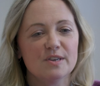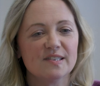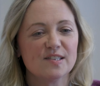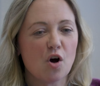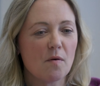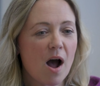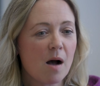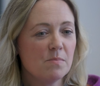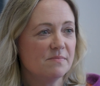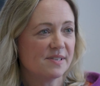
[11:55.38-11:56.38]
sore
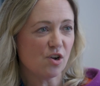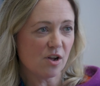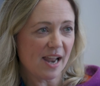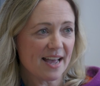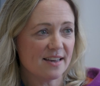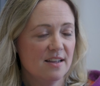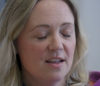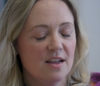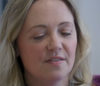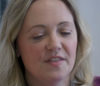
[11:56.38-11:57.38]
arm, sore leg
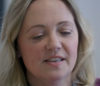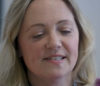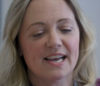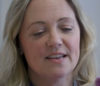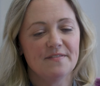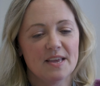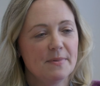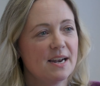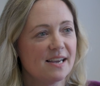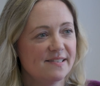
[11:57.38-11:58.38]
at the site of the
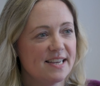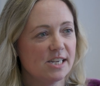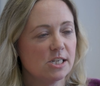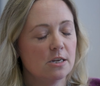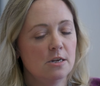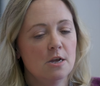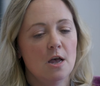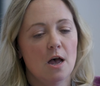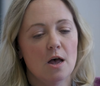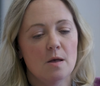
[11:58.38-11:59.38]
immunisation.
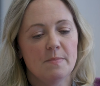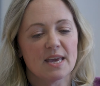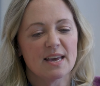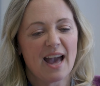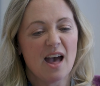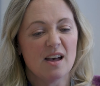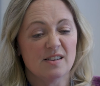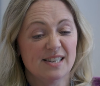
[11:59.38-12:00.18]
You can get a